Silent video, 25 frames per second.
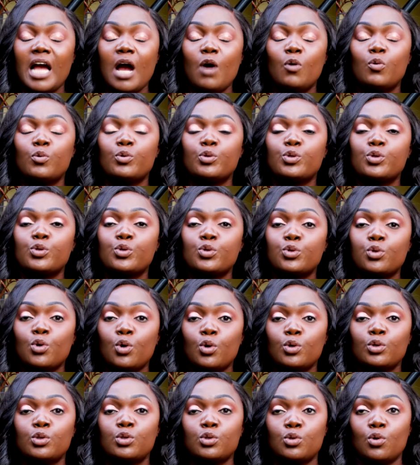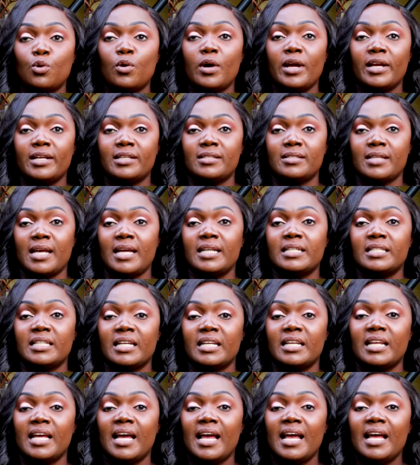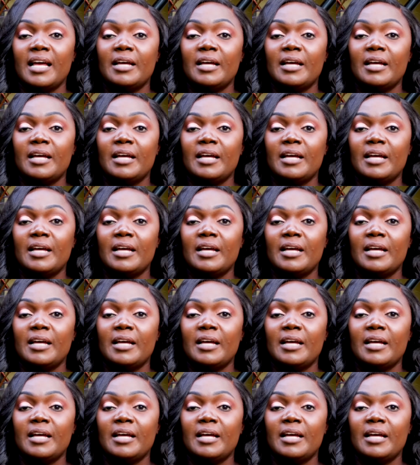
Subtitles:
I was so excited.